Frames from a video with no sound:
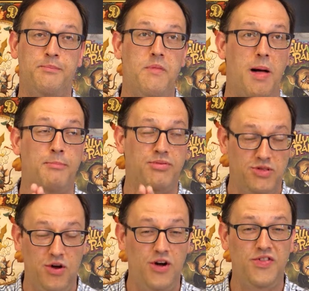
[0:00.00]

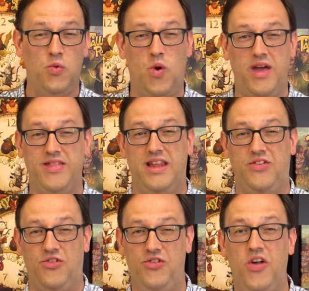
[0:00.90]
applaud the way that
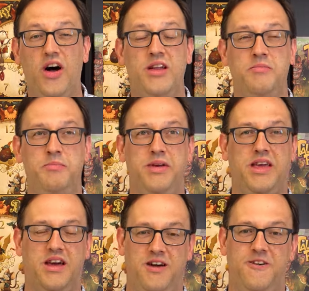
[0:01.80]
it's done
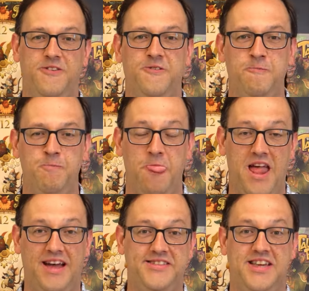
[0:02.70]
because,
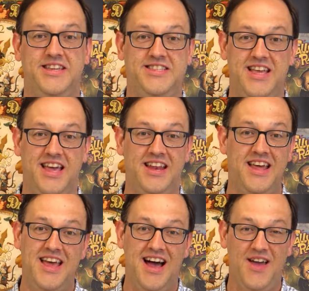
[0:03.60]
as I said,
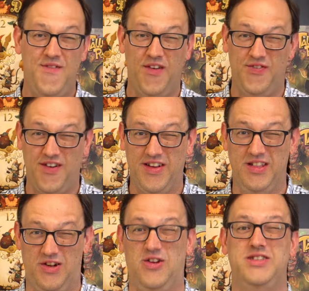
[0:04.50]
I felt very
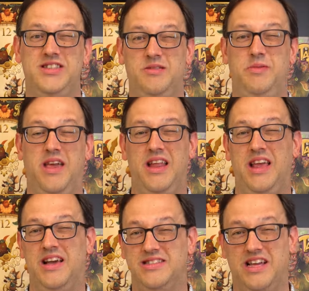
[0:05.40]
lost at the
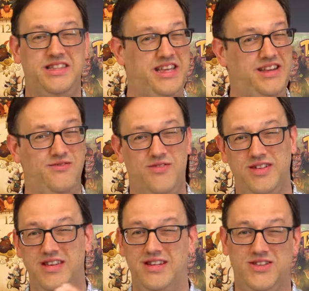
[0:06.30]
beginning because I didn't
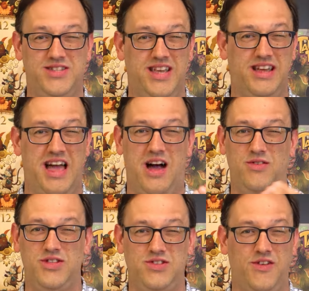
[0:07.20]
really understand how
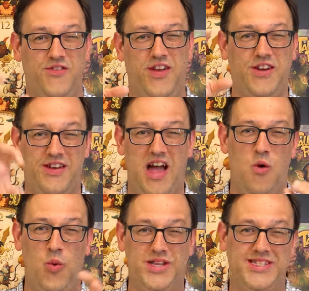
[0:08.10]
to start figuring out
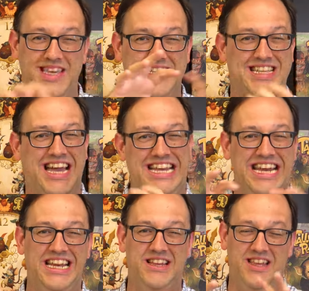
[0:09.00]
which things I
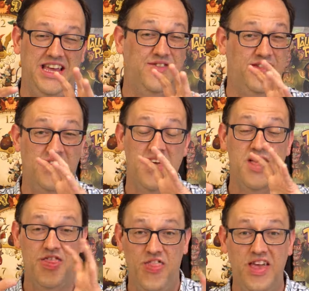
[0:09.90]
needed to even
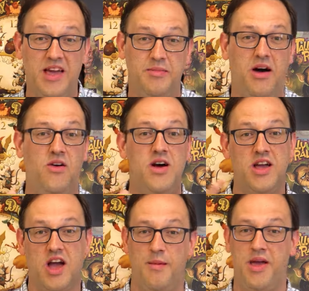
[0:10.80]
think about
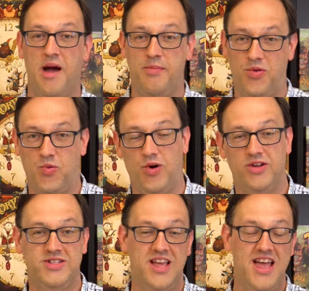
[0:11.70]
coming up with
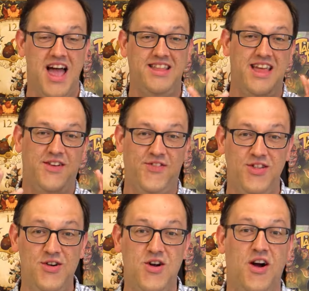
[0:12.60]
words. And that
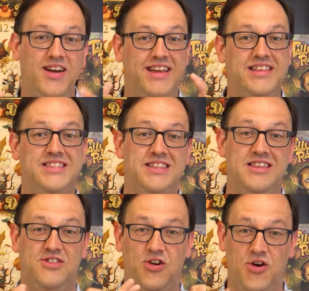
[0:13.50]
flow card
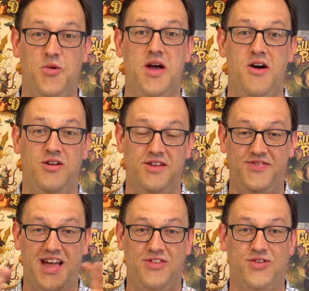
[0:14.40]
instantly took away all of
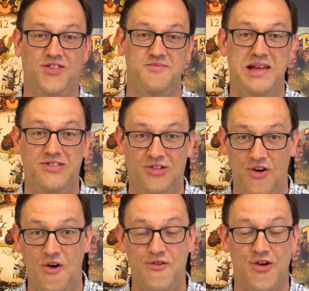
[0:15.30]
that sort of mental
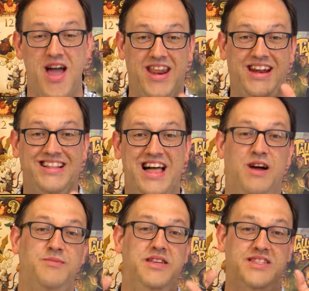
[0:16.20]
overhead and
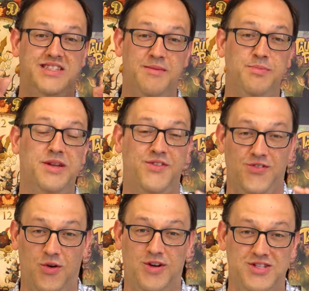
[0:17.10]
allowed me simply to
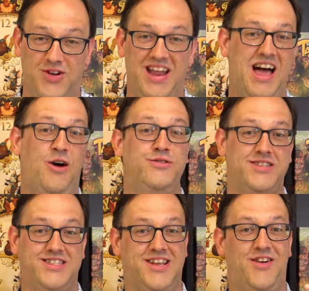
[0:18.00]
focus on how
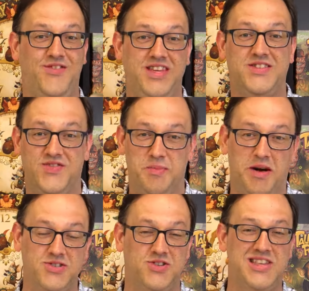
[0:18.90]
to solve each of the
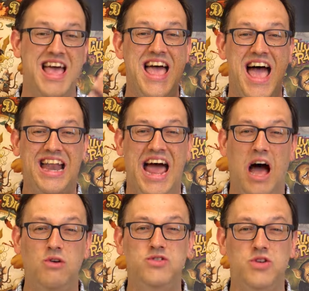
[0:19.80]
puzzles and
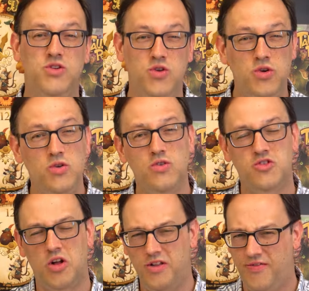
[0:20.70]
how to use
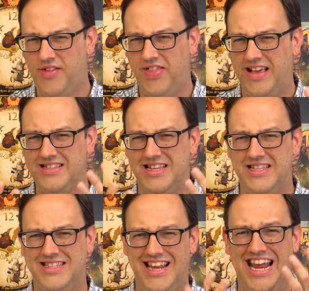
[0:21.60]
all of the things that
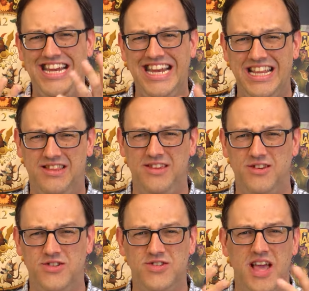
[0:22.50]
it said I needed to
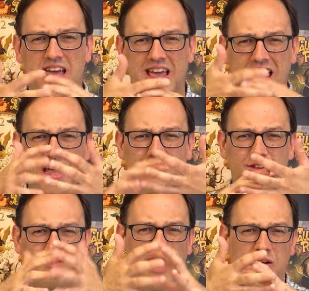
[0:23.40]
use in
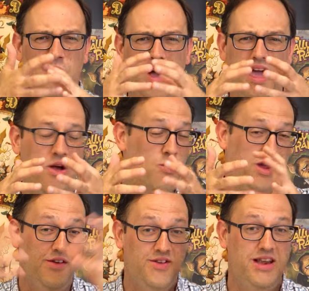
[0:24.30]
the right way, or
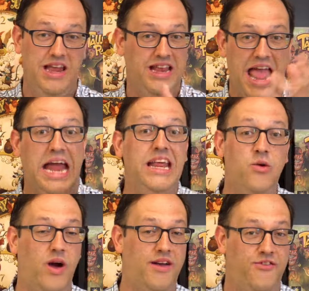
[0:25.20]
even in any
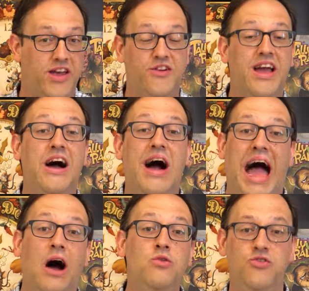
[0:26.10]
way, figuring out
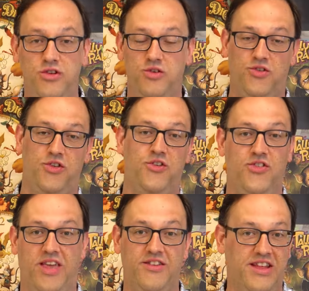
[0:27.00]
how to use those
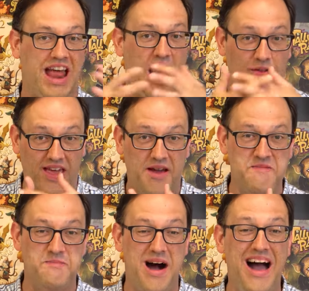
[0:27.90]
things and how they
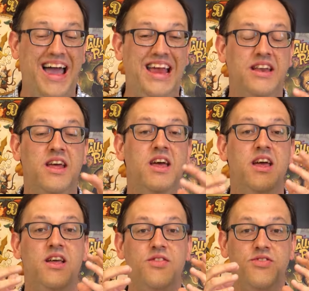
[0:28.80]
combined
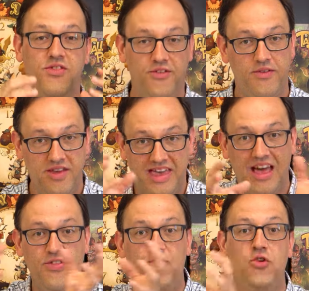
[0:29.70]
to
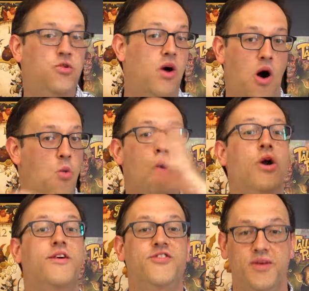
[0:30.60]
get to a
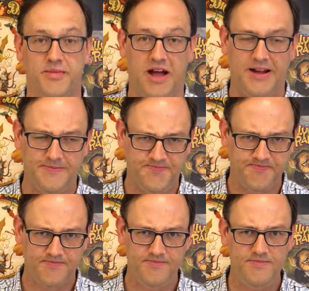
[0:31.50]
word of some kind.
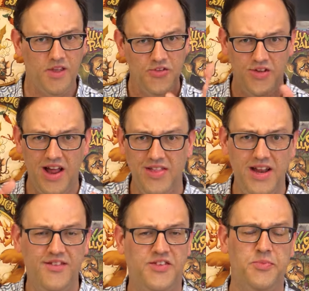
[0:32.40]
So now that
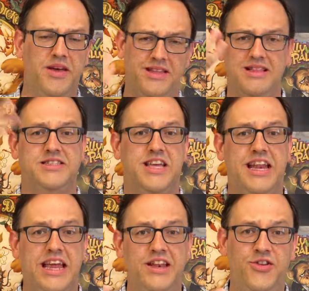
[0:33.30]
I've explained that, let's
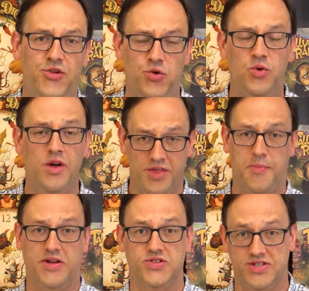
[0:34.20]
get into the
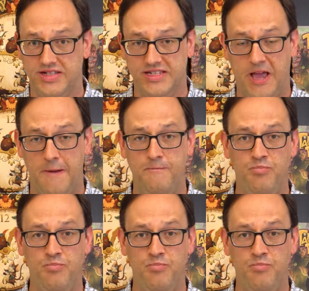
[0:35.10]
puzzles in this game.